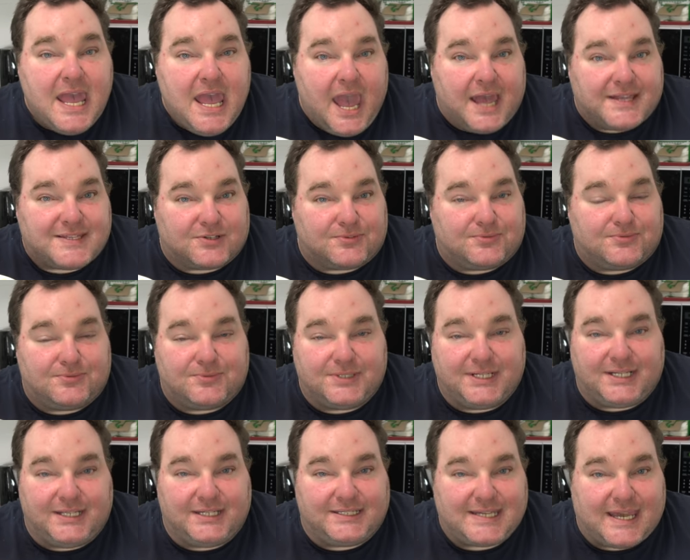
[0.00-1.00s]
That's a
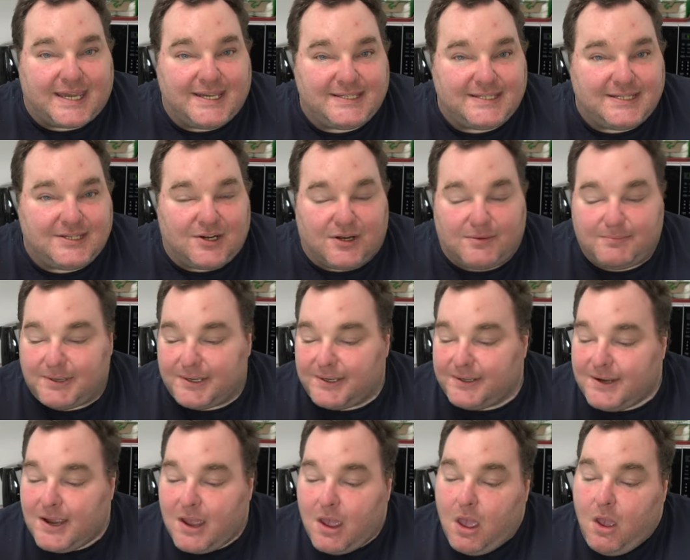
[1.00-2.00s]
really tasty combo.